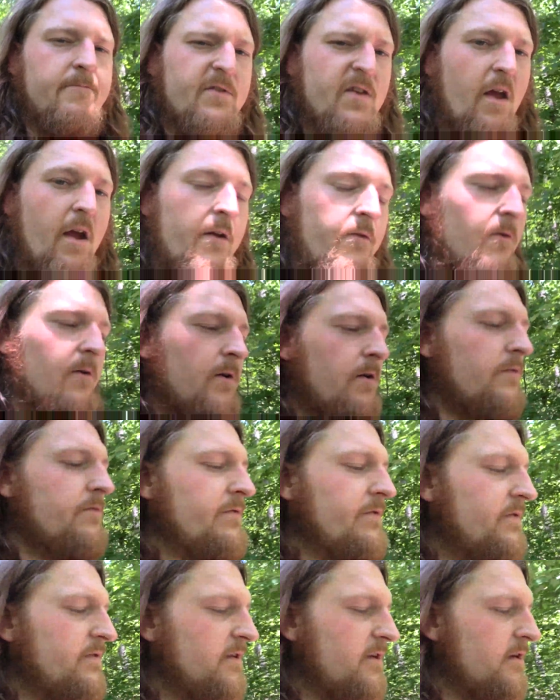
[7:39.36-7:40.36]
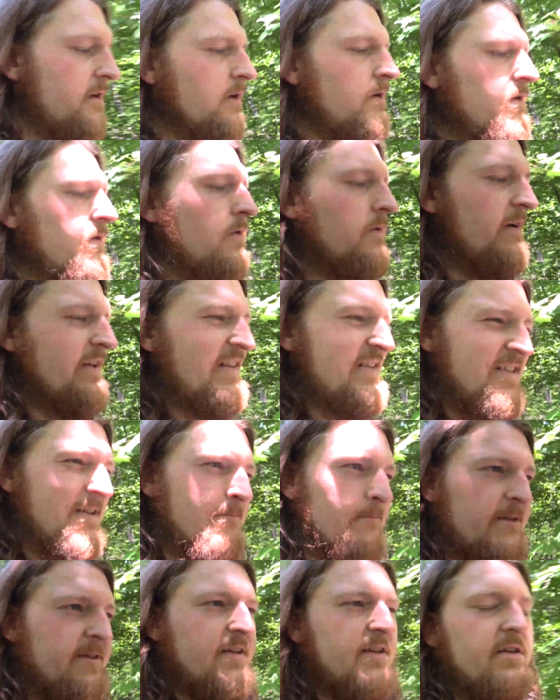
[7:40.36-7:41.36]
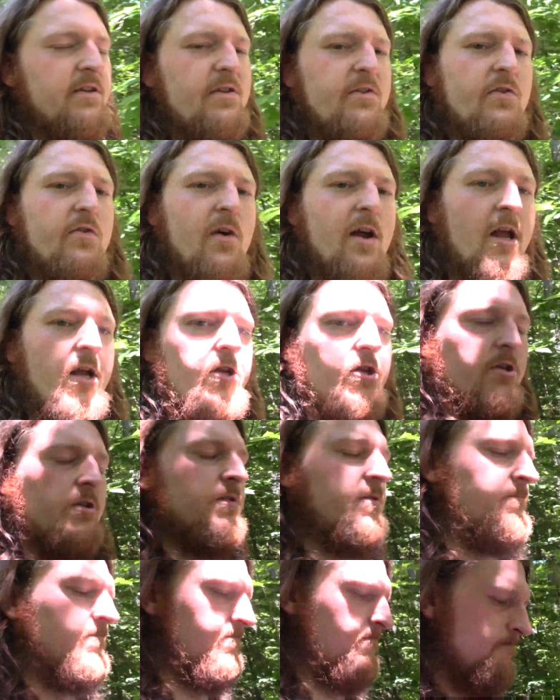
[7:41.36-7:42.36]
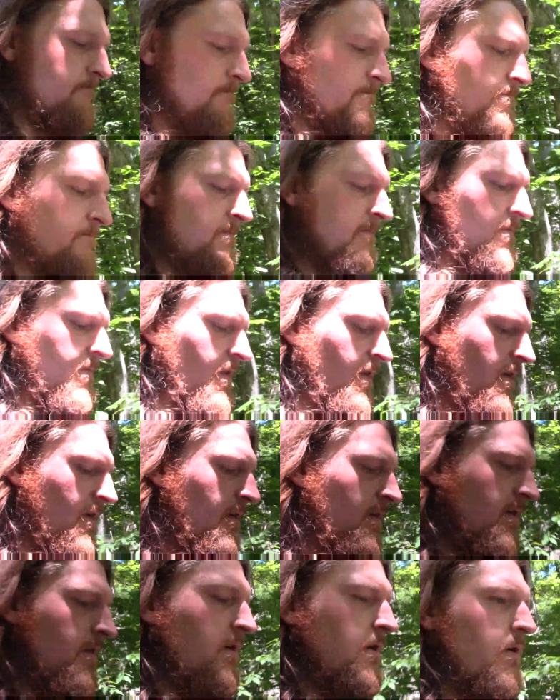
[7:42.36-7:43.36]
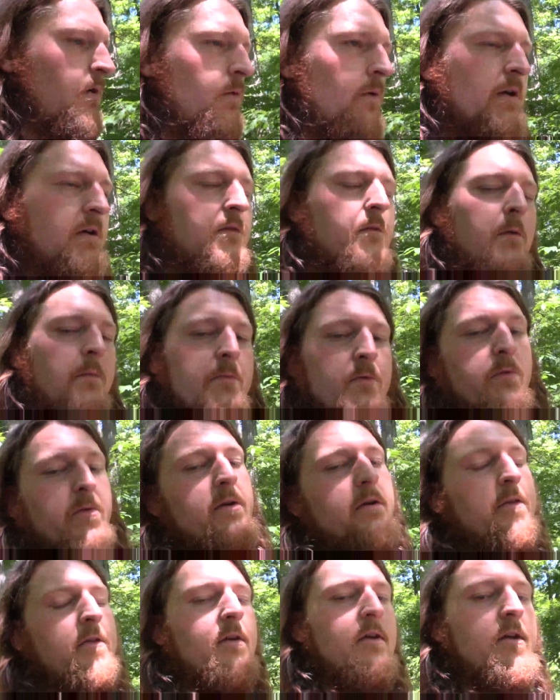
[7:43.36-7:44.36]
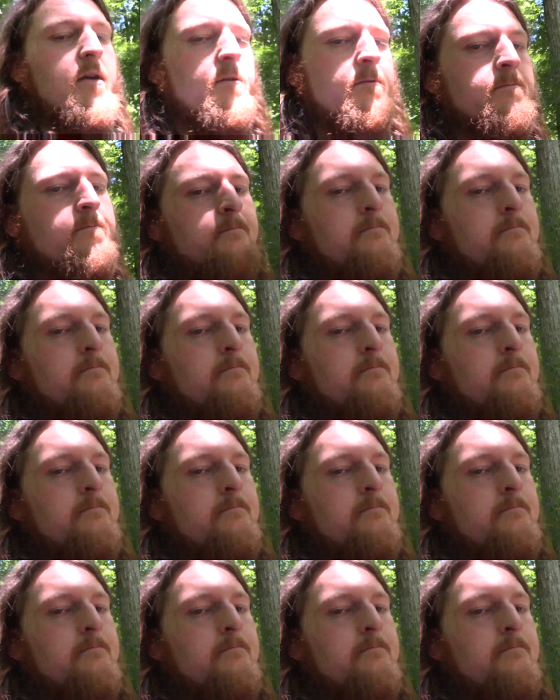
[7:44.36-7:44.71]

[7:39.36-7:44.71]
side roads that are quite simply a distraction away from the real thing.